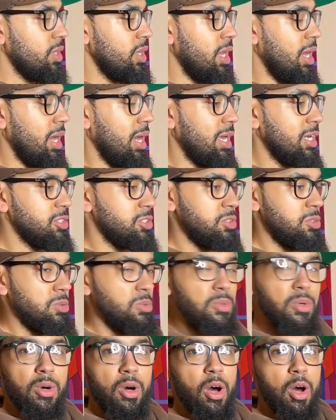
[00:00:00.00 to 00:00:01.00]
as
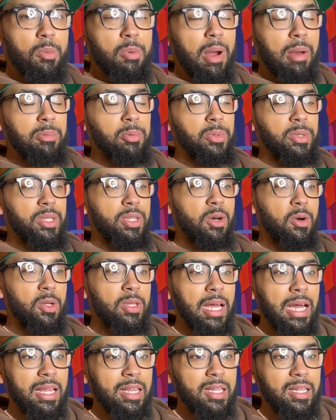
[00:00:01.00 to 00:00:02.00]
you all probably know, a
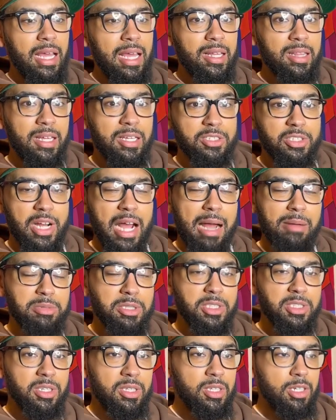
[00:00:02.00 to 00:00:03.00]
lot of the light laser
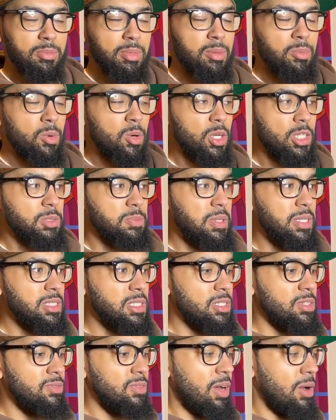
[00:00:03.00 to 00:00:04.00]
options are a little bit more
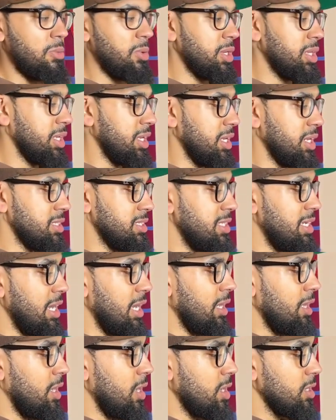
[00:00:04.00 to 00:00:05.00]
expensive. I wanted to get a
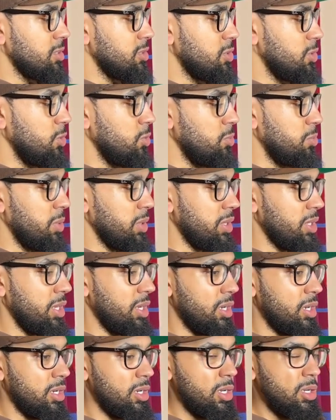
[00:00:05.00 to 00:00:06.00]
TLR-2, but
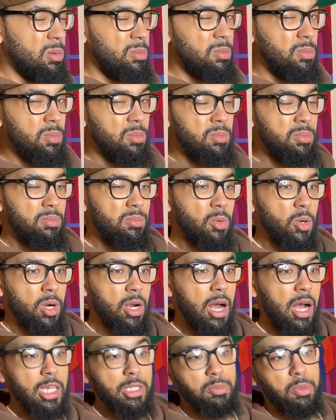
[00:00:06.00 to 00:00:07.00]
they're more
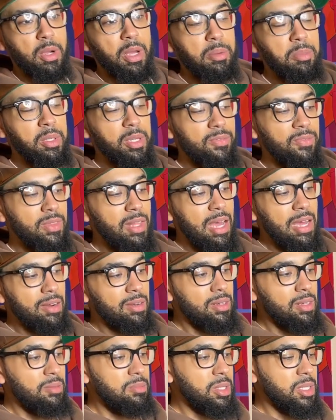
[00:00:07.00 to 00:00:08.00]
cost prohibitive. Not,
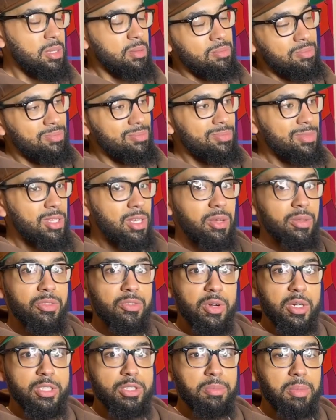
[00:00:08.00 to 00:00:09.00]

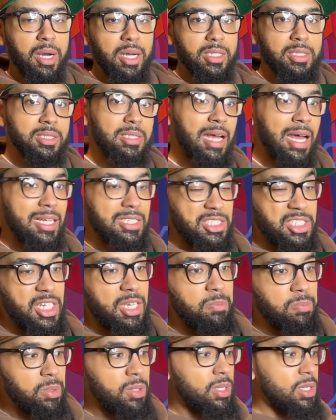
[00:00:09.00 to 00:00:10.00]
$300, not
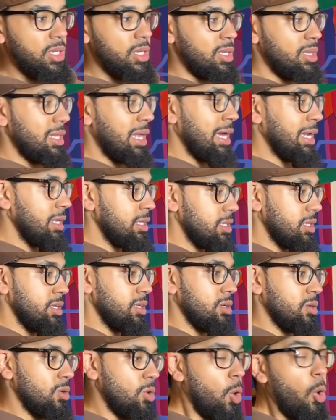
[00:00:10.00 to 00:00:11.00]
cheap, not
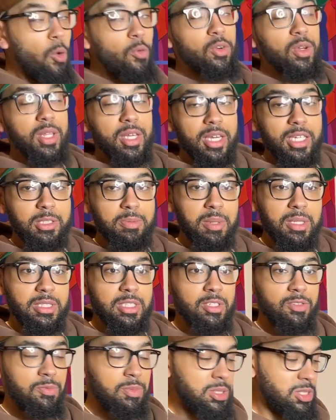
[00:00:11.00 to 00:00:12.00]
overly
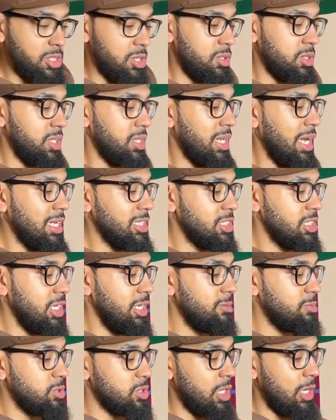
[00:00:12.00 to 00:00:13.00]
expensive, but certainly not
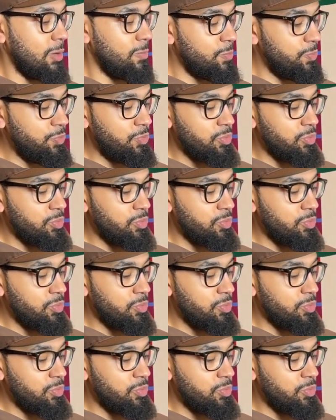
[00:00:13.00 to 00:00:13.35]
cheap. So